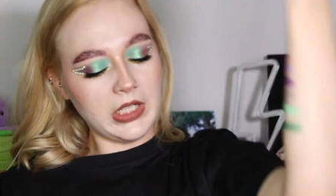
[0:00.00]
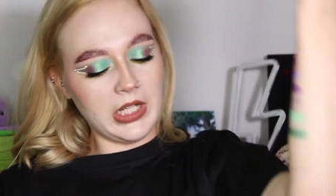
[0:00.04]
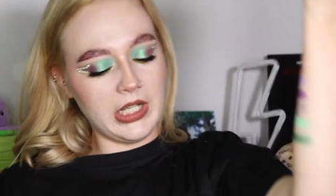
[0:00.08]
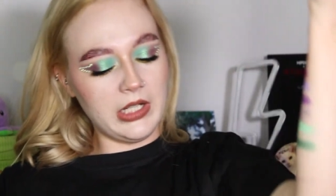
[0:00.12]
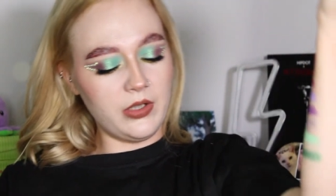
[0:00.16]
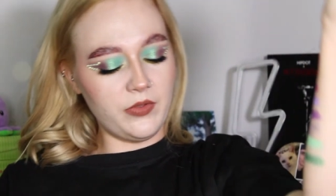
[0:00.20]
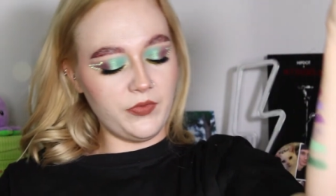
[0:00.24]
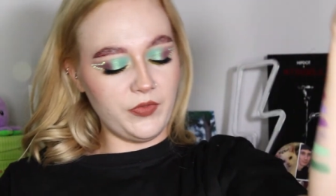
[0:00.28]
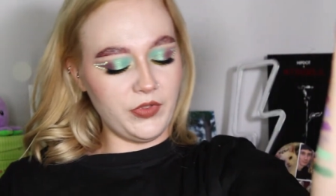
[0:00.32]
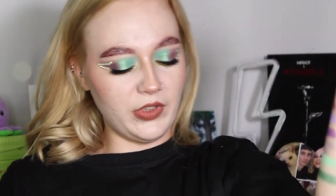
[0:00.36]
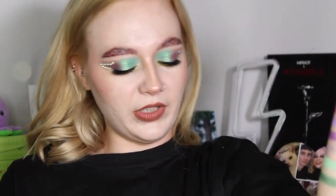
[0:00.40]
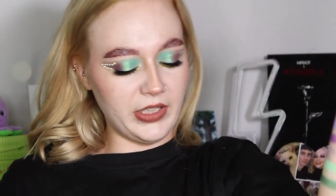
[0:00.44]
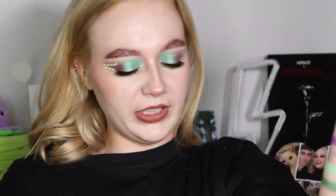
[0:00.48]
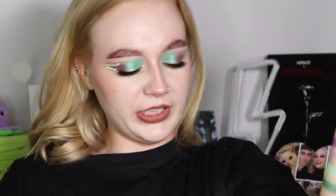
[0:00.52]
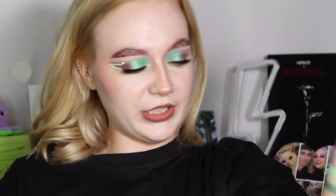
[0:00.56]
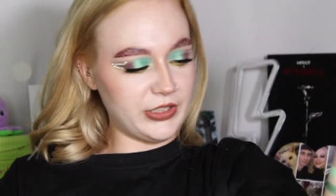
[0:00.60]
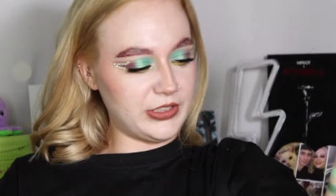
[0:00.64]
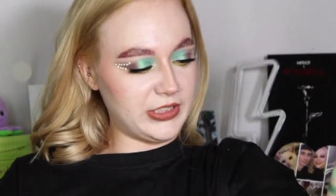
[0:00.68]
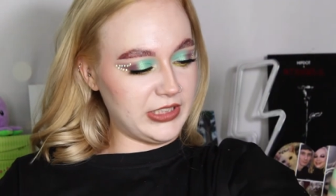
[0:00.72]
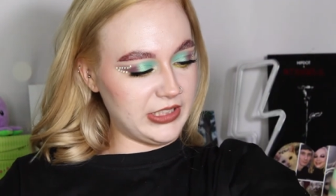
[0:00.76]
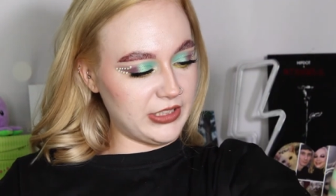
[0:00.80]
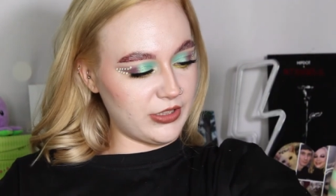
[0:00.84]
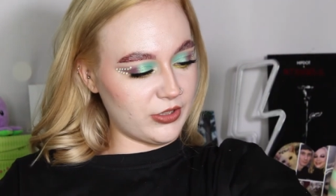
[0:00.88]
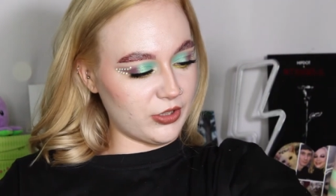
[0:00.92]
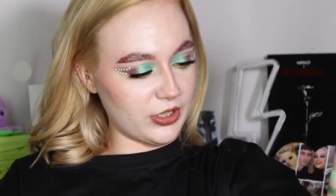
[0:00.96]
I don't feel like you
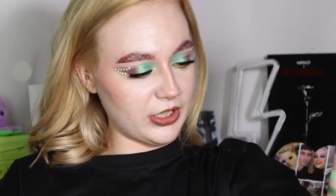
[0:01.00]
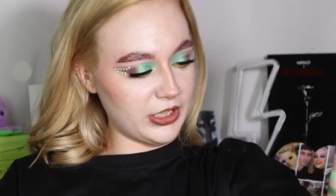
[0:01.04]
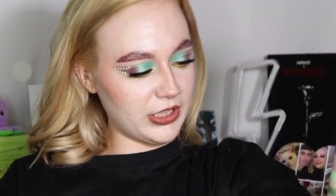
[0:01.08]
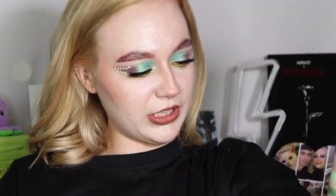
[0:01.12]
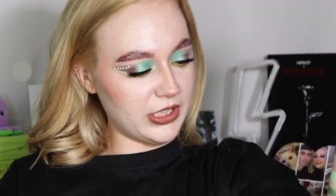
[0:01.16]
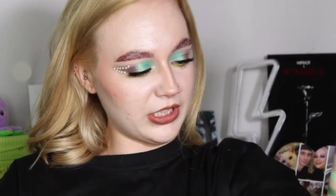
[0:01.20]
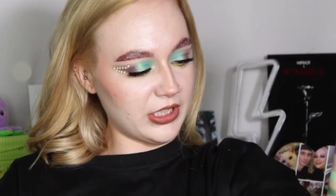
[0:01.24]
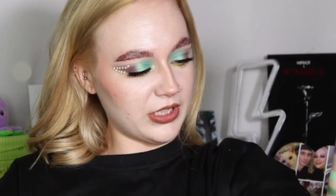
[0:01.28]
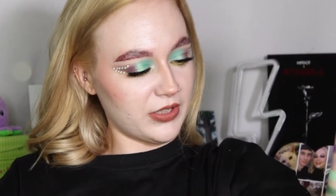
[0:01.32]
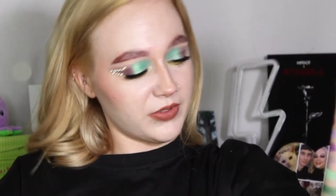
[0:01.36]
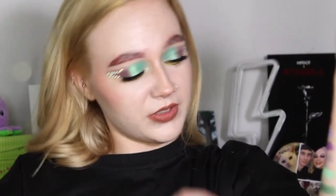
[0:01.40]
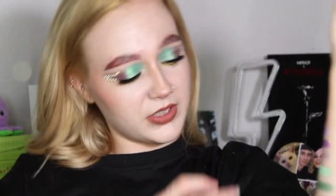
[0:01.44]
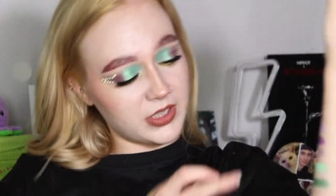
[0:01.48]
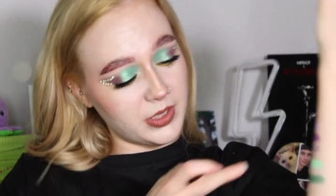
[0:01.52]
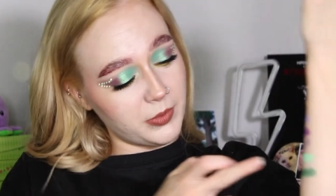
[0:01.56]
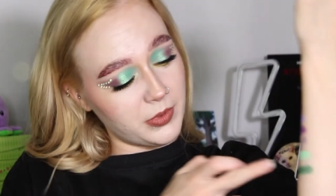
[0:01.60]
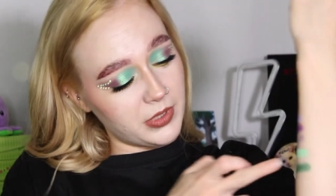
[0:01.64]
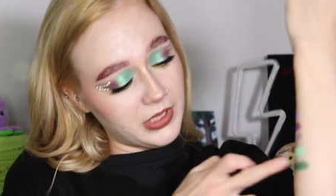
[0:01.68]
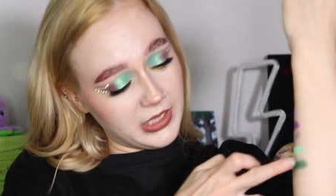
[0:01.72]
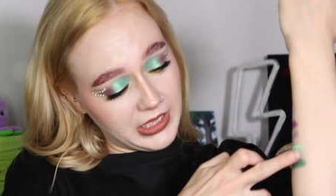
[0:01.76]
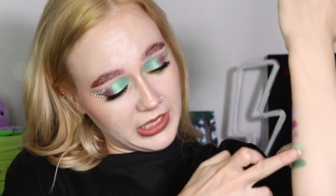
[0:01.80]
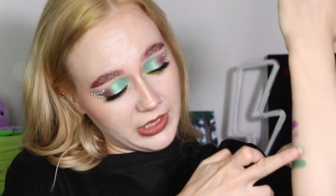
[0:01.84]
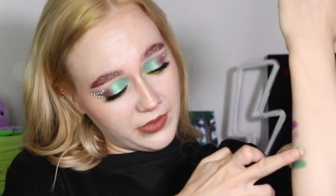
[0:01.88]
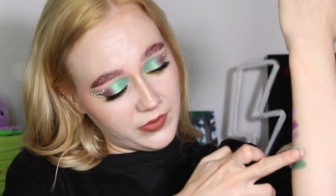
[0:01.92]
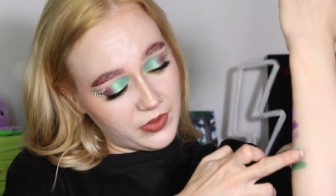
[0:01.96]
see the green enough, so I'm
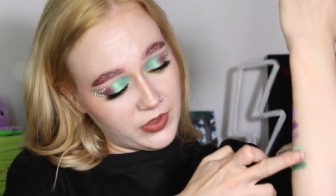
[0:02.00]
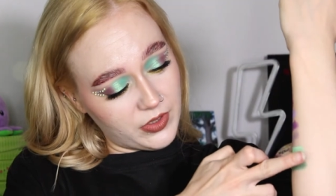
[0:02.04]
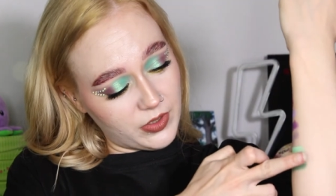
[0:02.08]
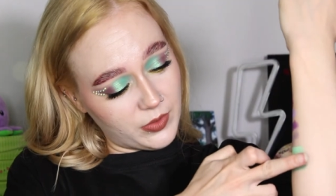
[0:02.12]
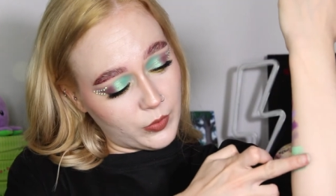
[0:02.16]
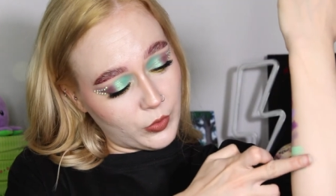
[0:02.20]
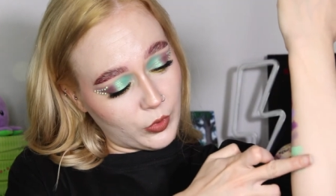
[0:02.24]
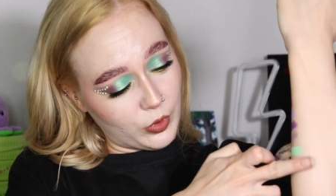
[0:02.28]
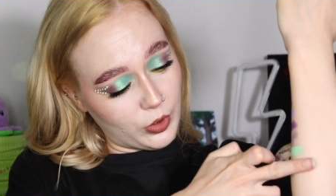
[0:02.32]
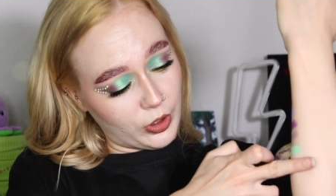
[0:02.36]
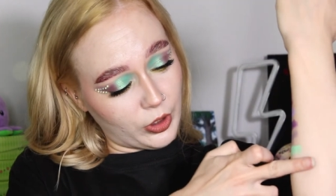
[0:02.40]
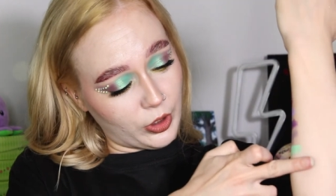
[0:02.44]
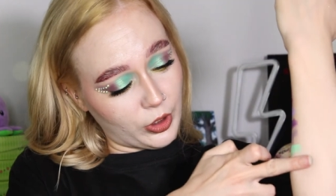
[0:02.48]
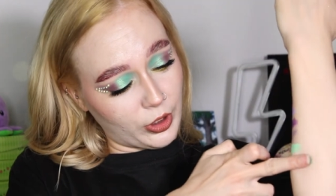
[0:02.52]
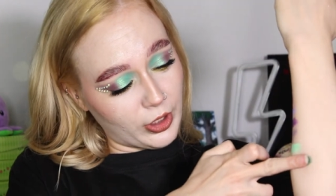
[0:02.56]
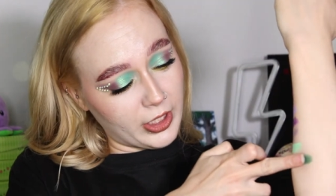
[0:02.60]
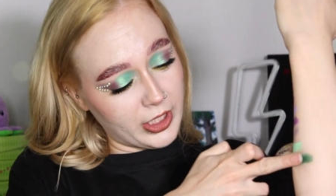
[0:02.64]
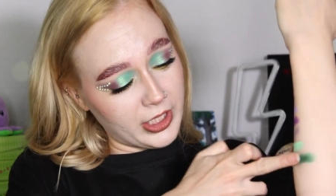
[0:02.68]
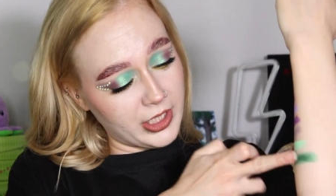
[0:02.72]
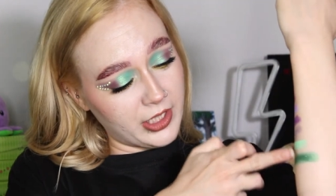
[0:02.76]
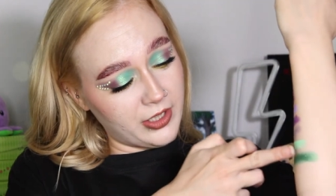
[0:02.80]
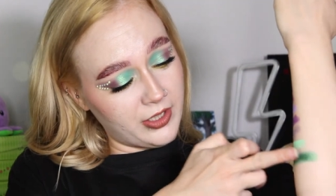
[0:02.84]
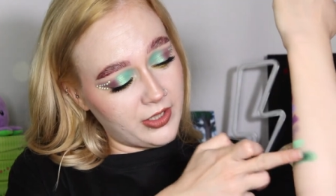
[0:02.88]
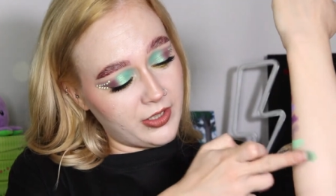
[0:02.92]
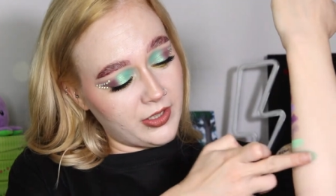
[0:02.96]
going to give you some more
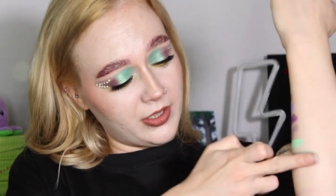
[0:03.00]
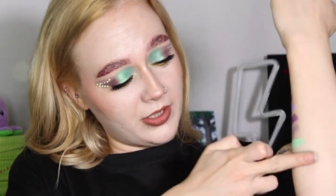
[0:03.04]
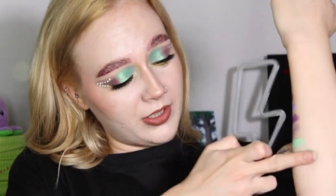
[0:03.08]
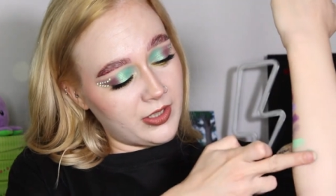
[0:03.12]
green.